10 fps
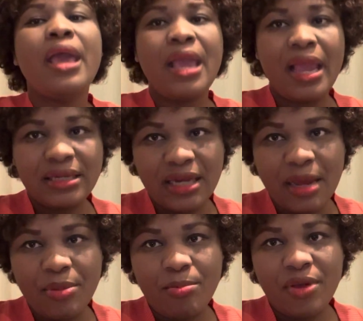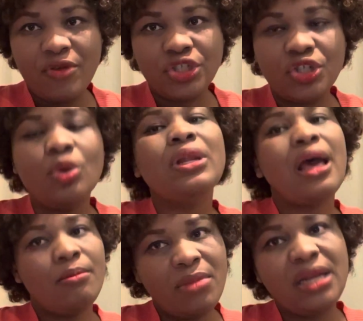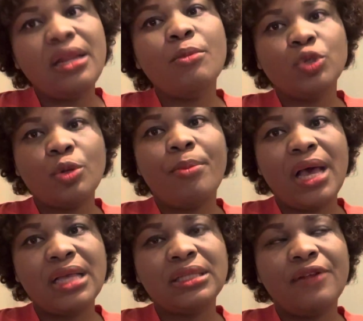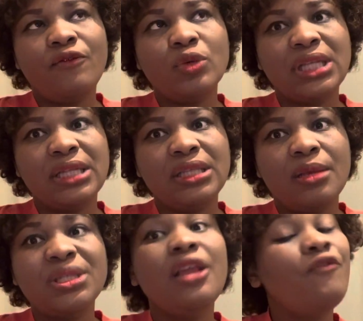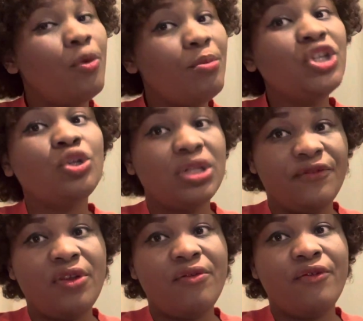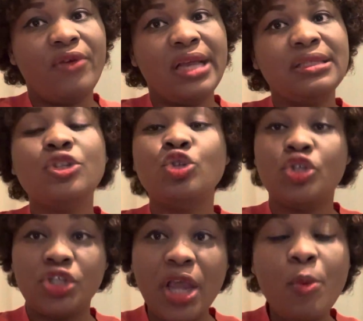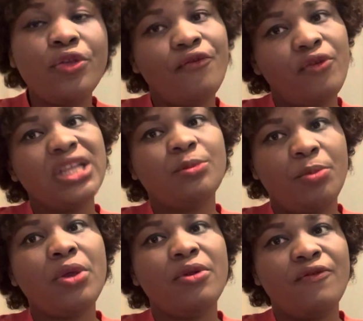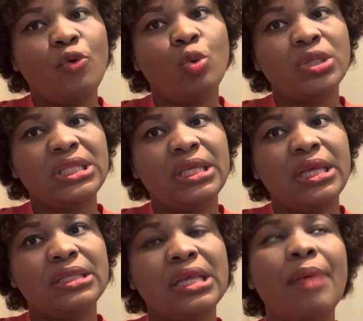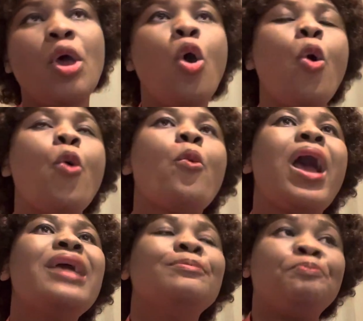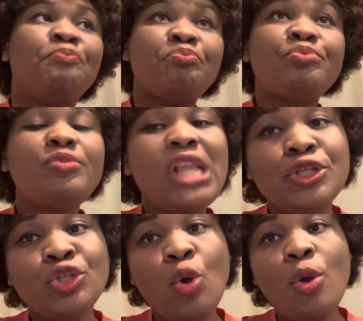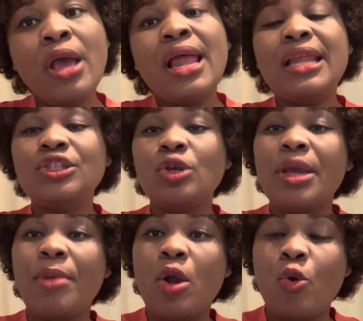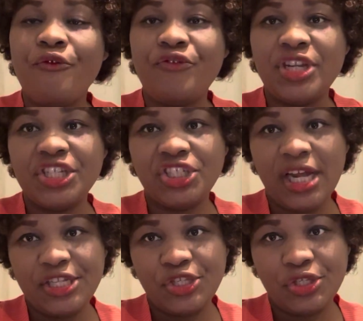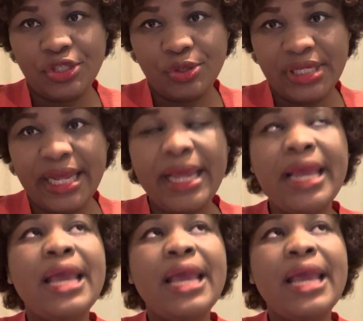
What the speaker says: aid their preparation and make them also pass at first attempts. Information is very vital. So share with your friends preparing for OSCE exam. All right. So let's talk about confidentiality today.